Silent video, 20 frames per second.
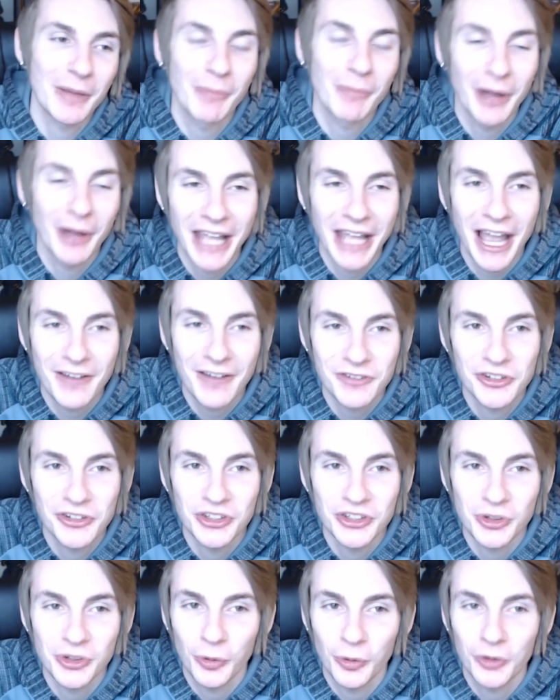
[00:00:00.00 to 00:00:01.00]
I might have to
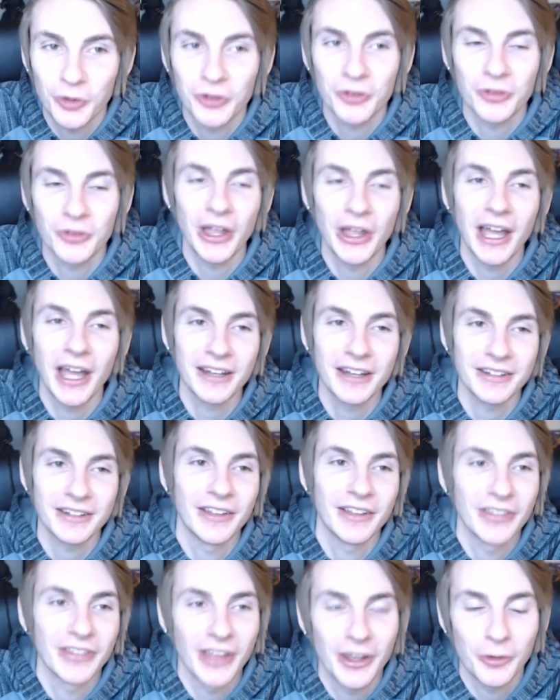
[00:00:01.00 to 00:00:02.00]
just order that
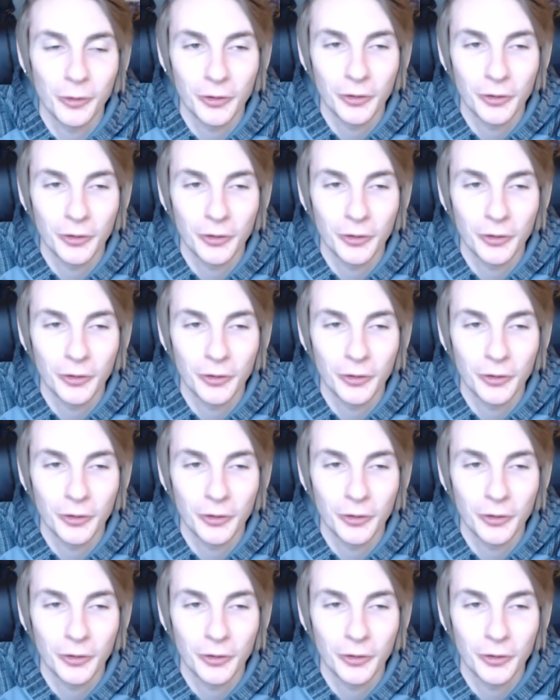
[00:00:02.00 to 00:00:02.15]
and then